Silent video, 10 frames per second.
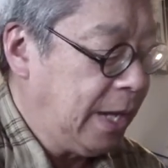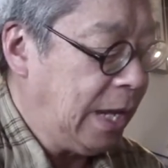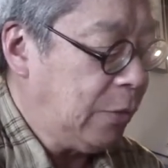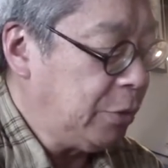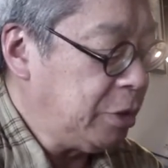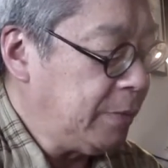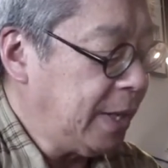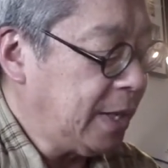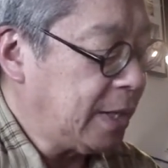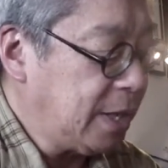And when you
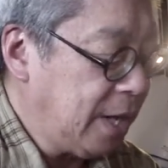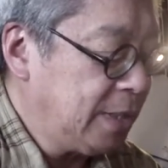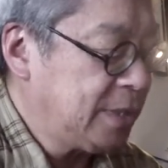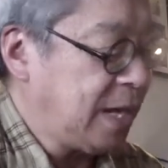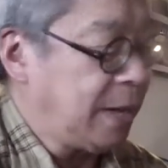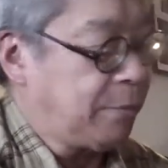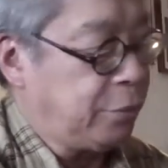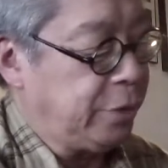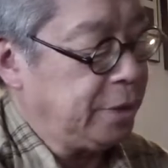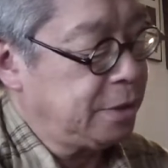make a contact
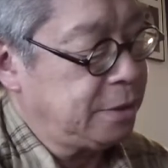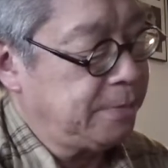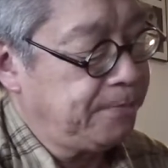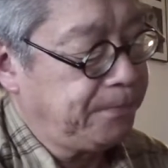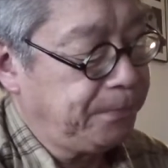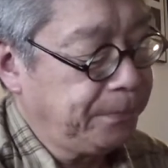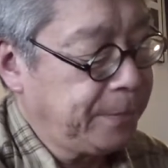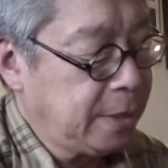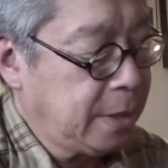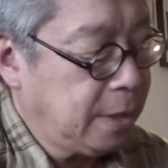print,
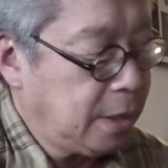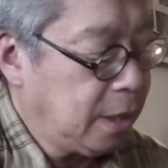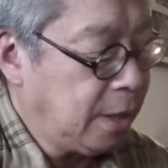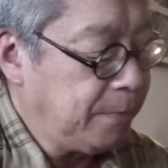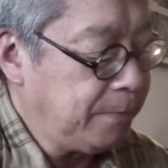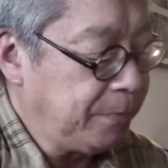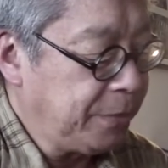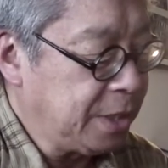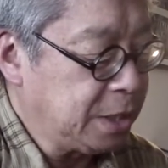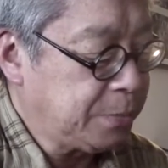um,
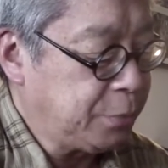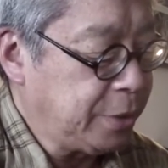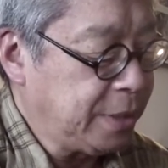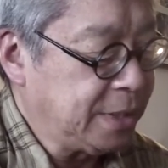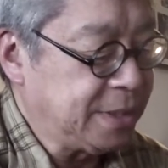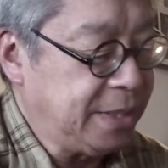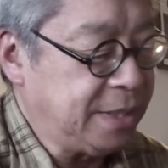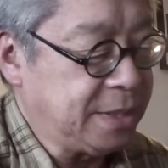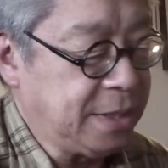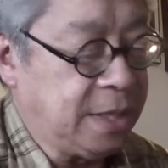this print is
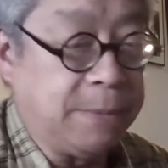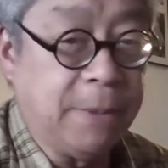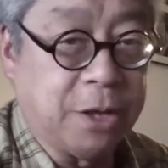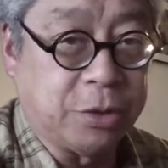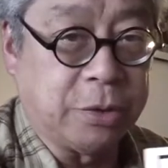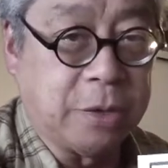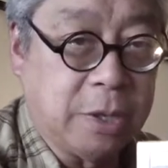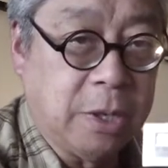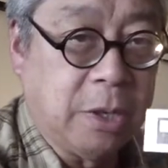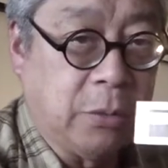easily measured
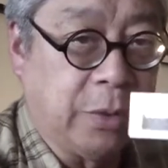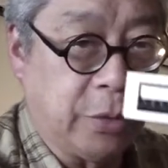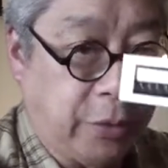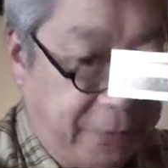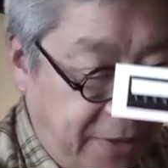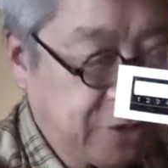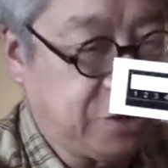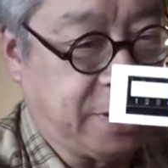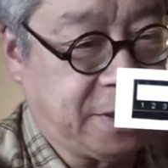with a reflection